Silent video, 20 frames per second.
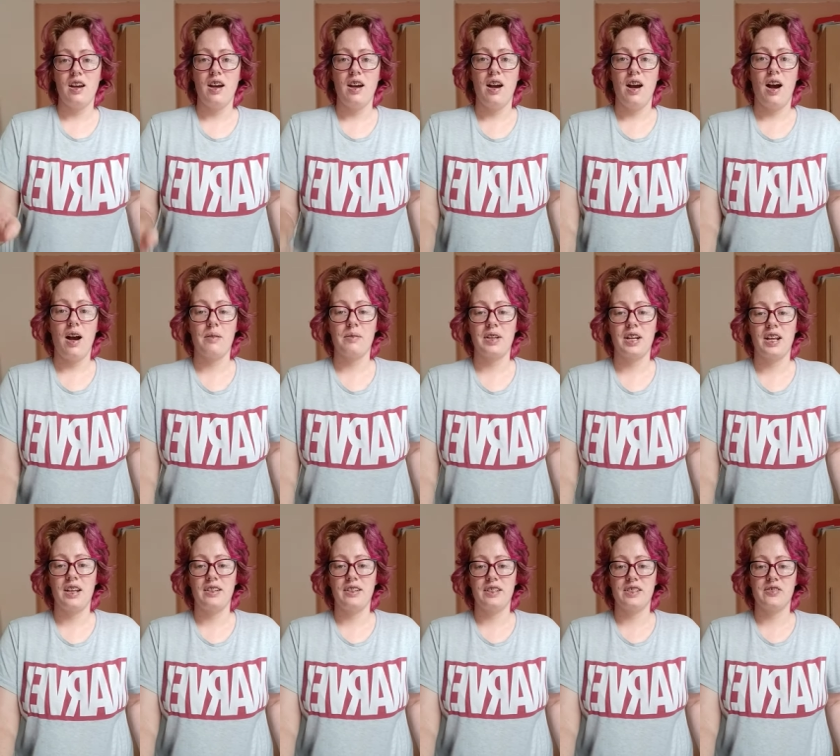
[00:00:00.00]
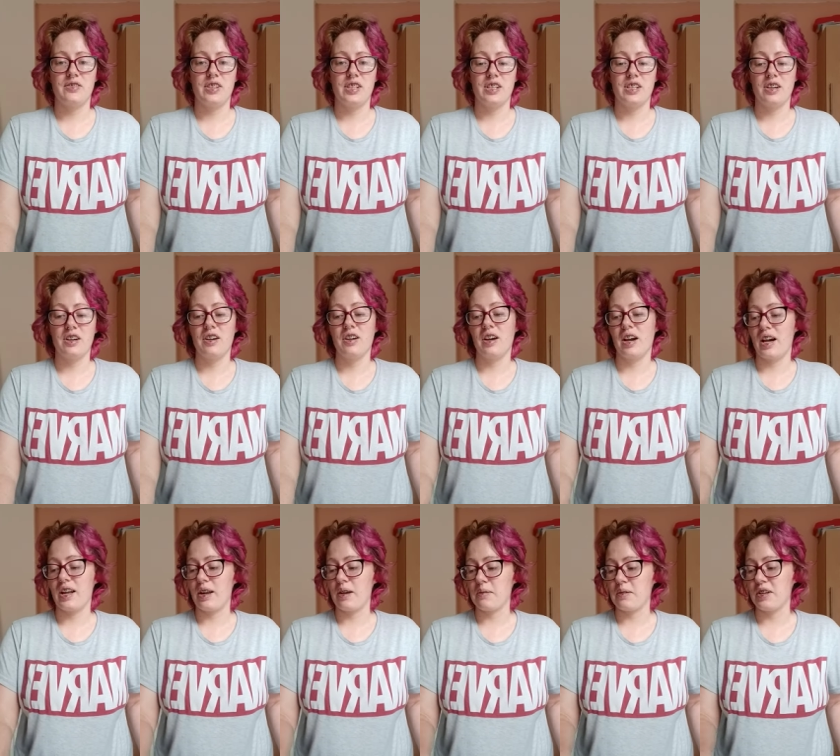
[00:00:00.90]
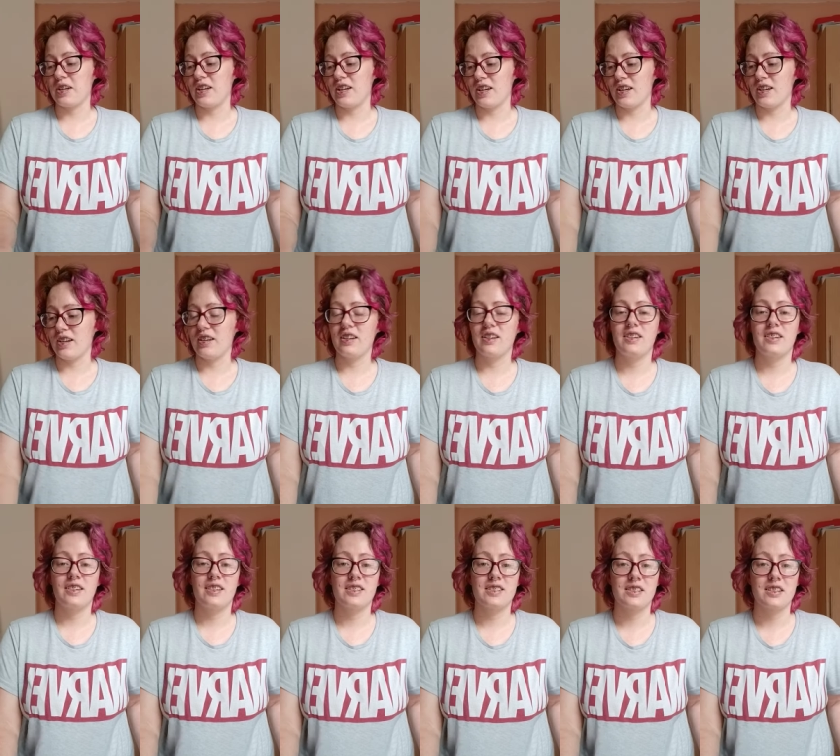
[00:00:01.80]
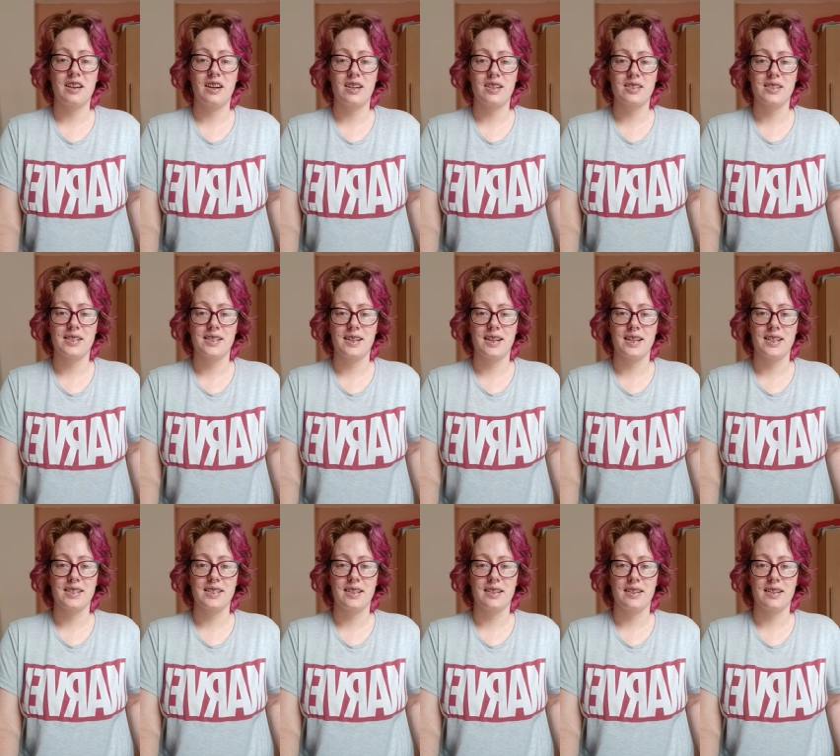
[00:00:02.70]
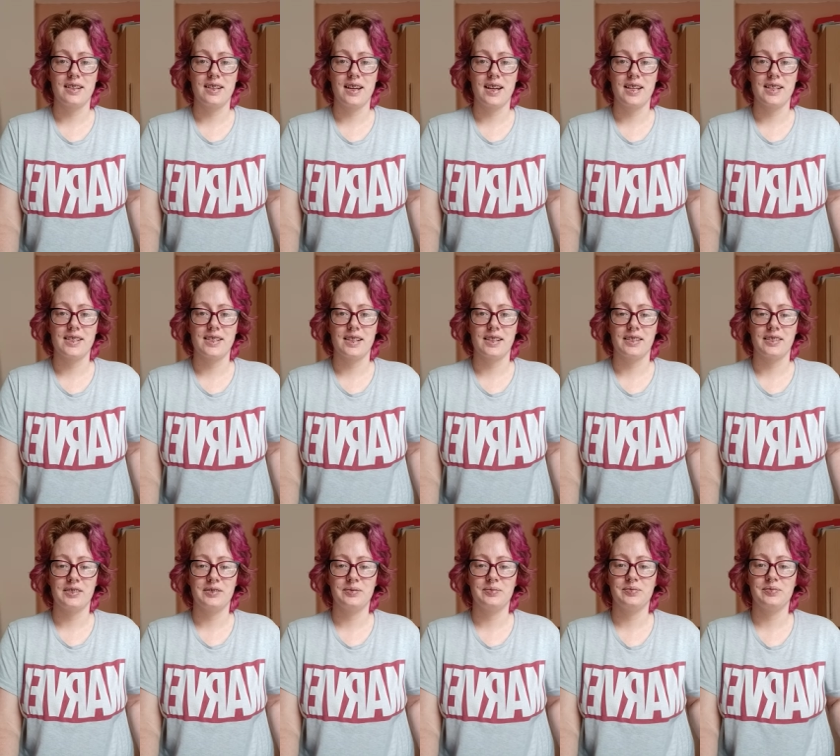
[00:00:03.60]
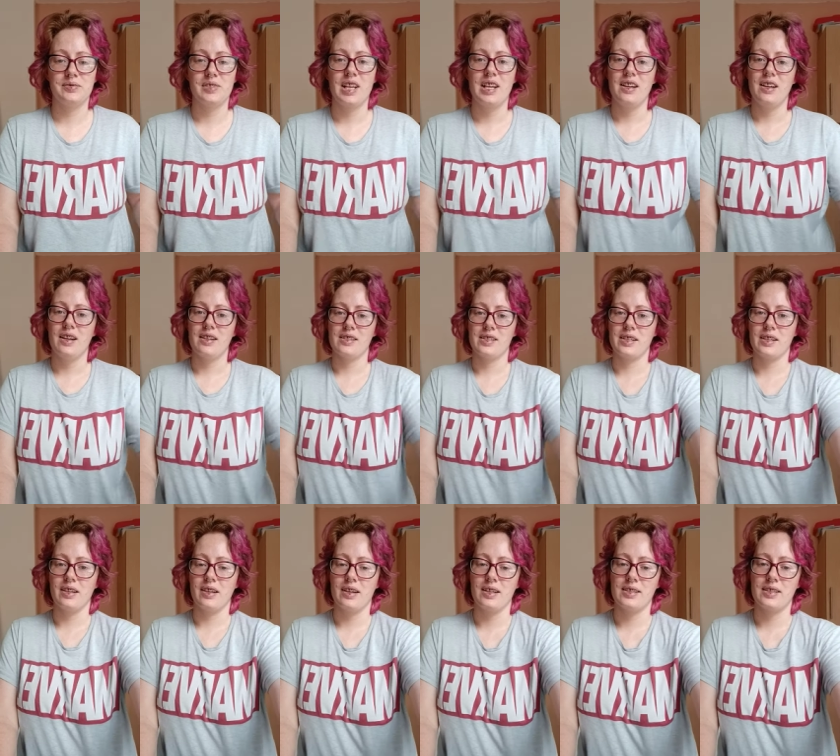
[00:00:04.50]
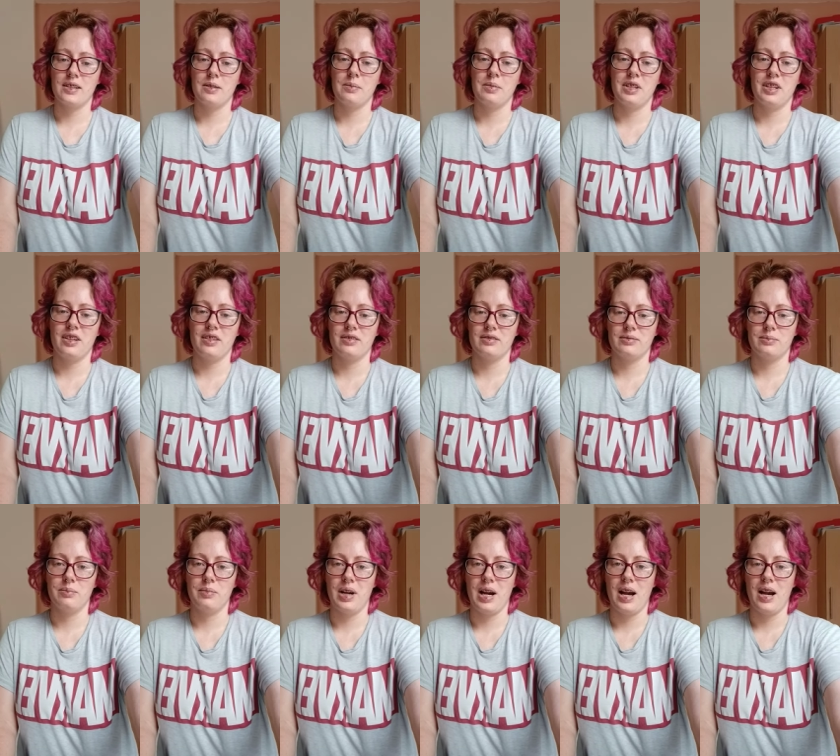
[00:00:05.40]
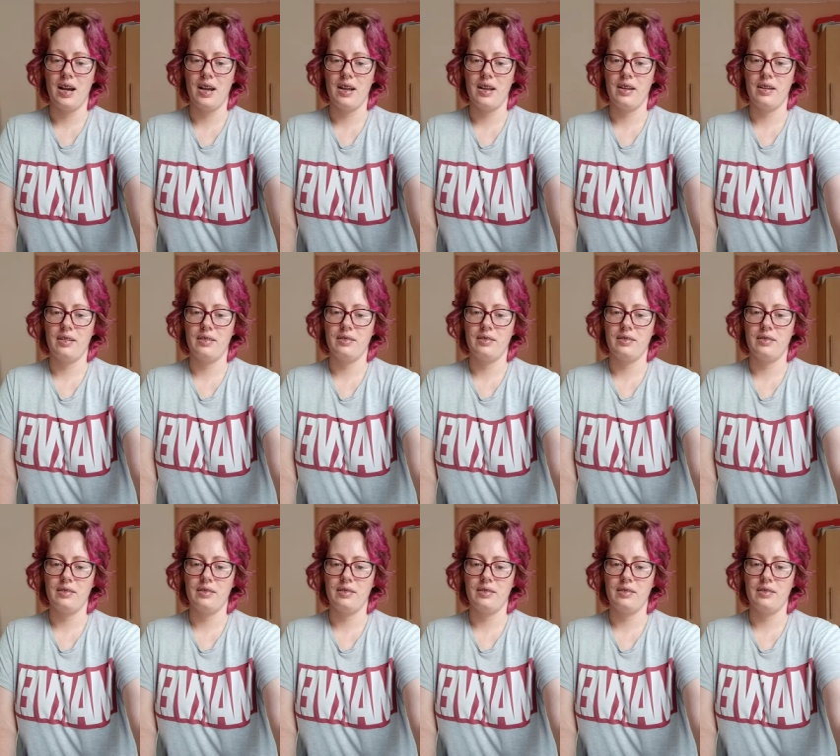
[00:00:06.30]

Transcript: I'm gonna end this video and I'm gonna start slicing and dicing. I'll see you guys in a bit. Bye.